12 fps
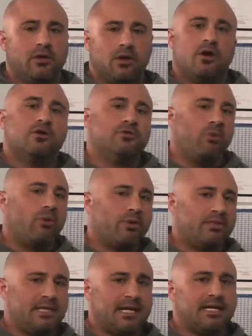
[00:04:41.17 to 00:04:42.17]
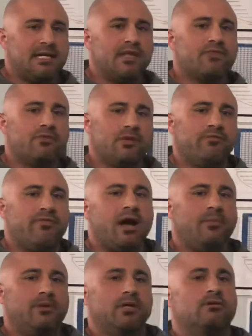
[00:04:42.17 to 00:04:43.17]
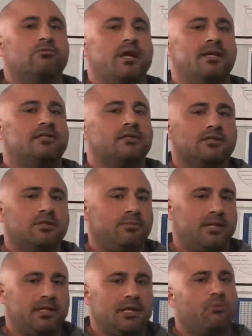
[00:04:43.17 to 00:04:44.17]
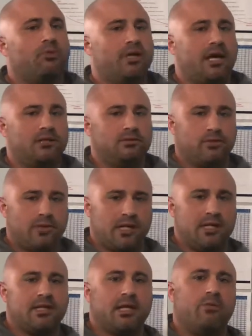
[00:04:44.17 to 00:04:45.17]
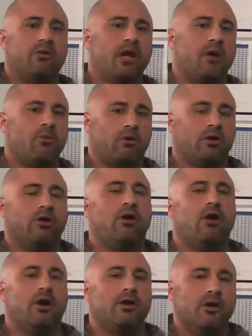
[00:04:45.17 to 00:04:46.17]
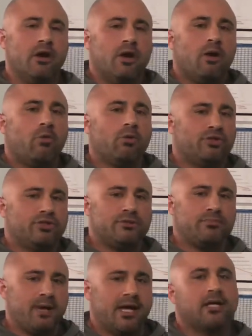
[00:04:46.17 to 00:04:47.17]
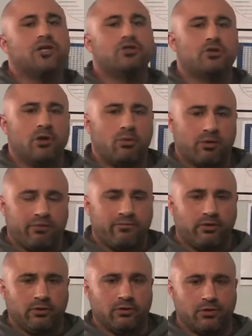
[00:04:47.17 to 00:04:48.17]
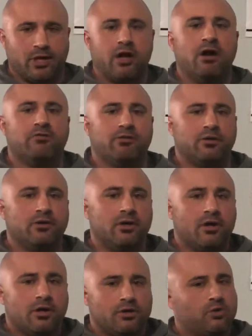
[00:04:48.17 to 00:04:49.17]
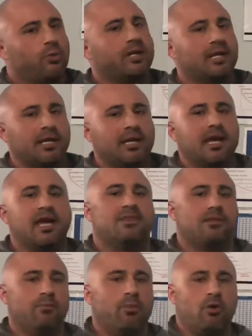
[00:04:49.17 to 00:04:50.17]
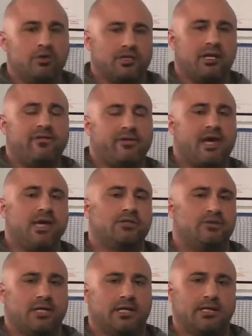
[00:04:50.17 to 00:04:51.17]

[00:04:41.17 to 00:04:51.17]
So when we're taking that 3 to 5 minute rest, doesn't mean that we're not doing anything, we're not working hard. We're just making sure we're fully recovered so we can get the most out of that training.